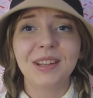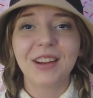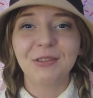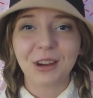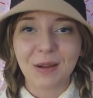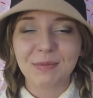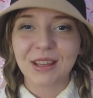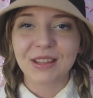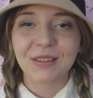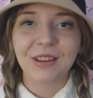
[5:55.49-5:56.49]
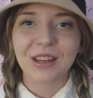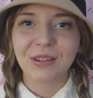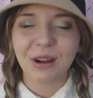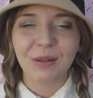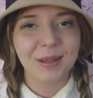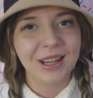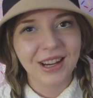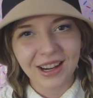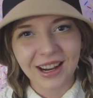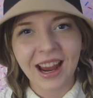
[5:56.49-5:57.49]
gonna wrap this video up
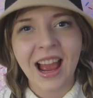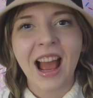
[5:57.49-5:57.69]
here.